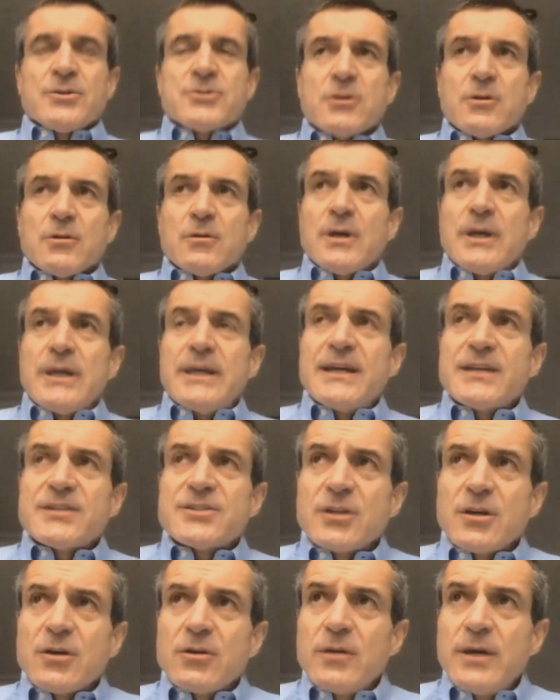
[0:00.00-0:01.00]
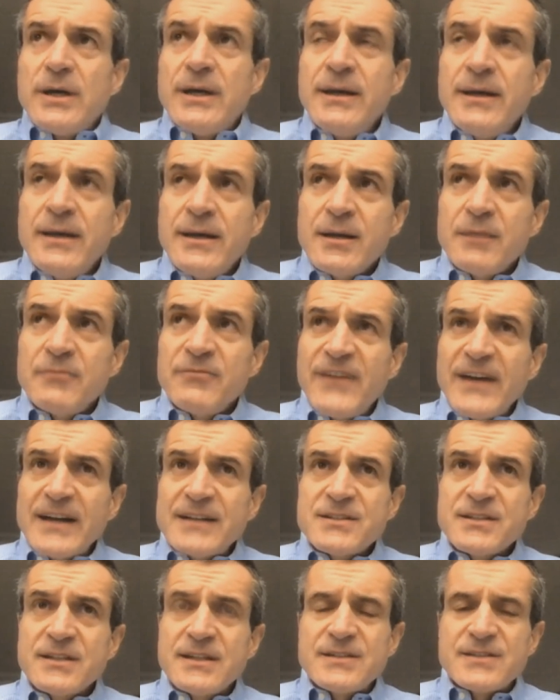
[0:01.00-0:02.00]
So
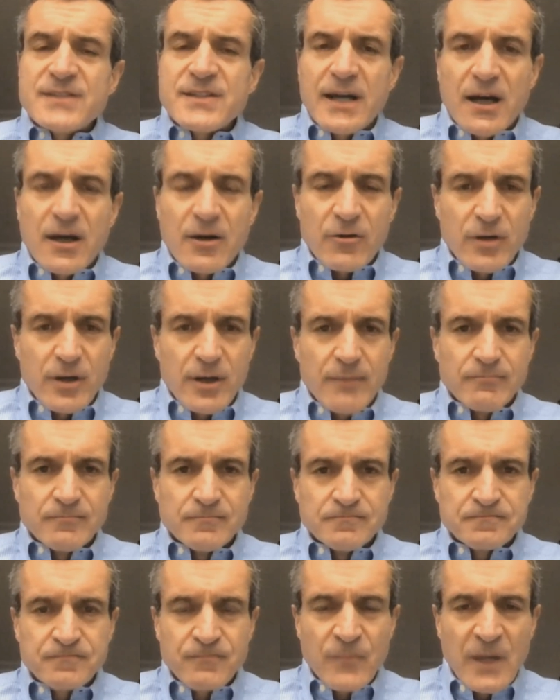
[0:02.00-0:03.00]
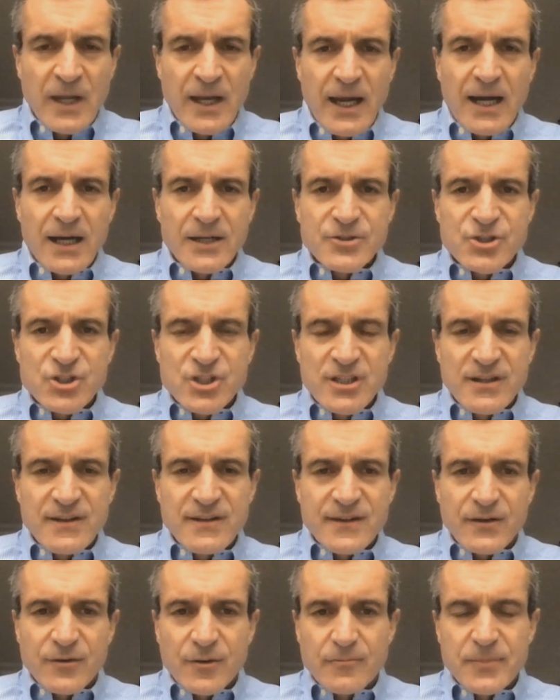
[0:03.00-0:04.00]
Lymfactin is our gene
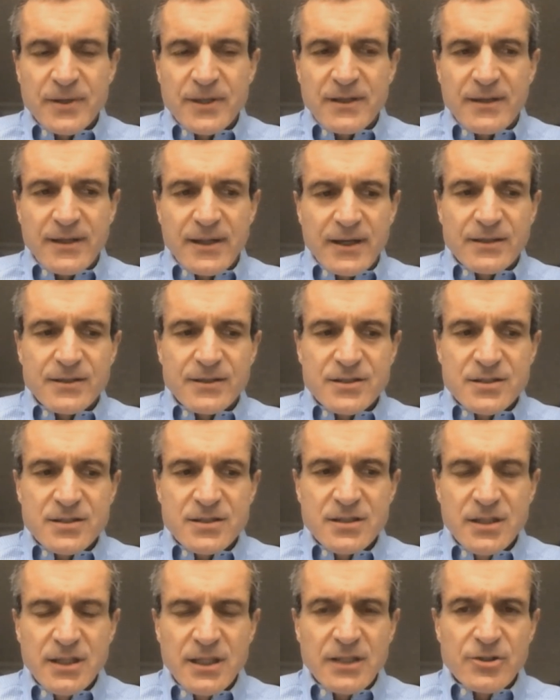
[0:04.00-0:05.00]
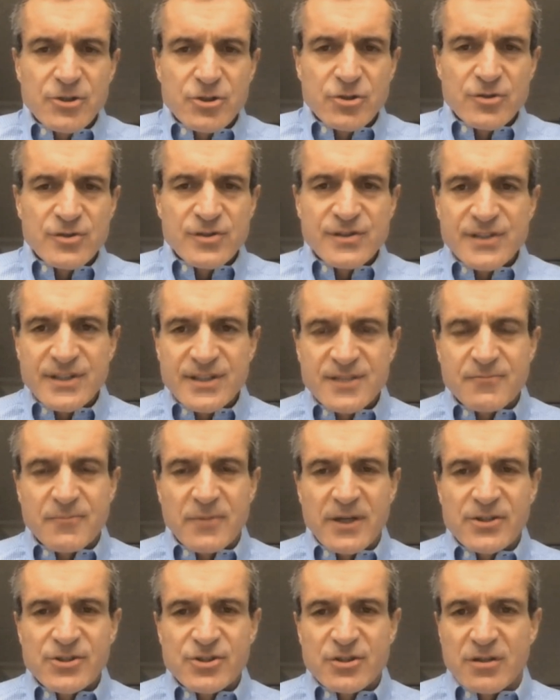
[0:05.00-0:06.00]
therapy that induces
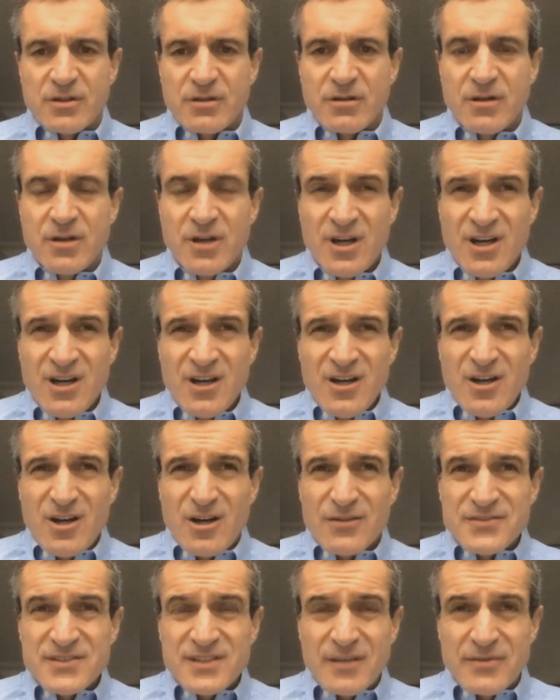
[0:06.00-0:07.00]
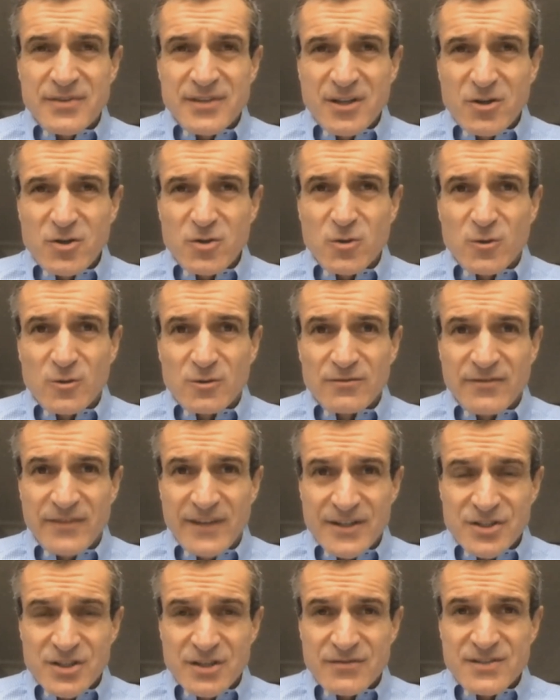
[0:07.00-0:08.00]
expression of something called
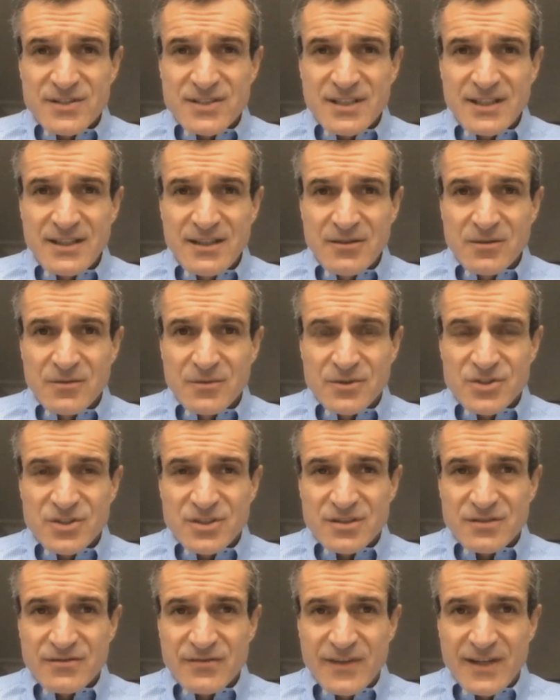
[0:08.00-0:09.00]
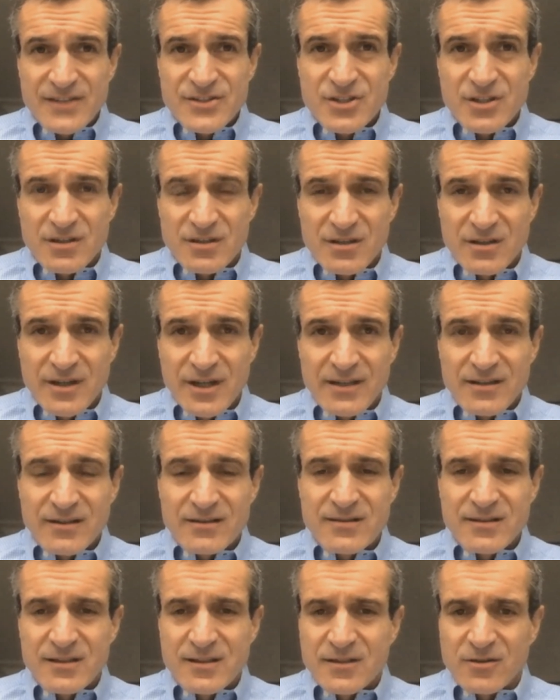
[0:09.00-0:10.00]
VEGF-C, which is vascular
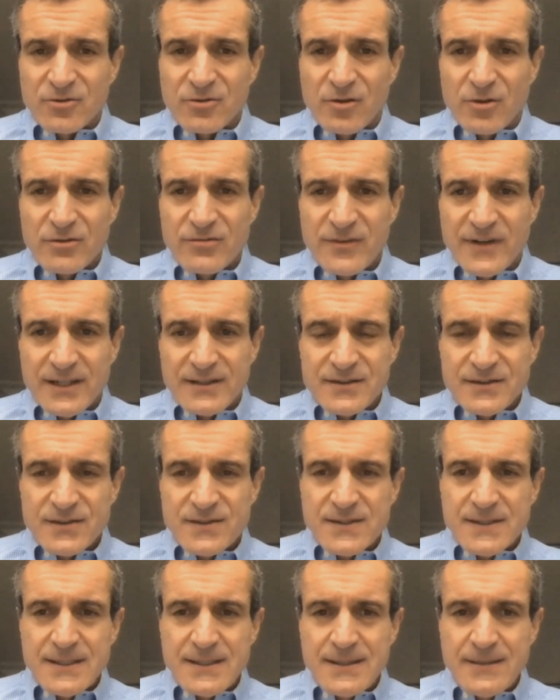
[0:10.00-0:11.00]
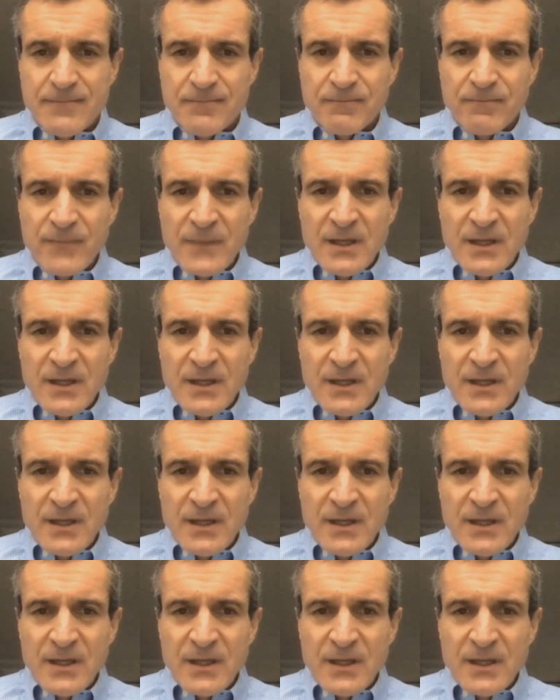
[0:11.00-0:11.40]
endothelial growth factor C,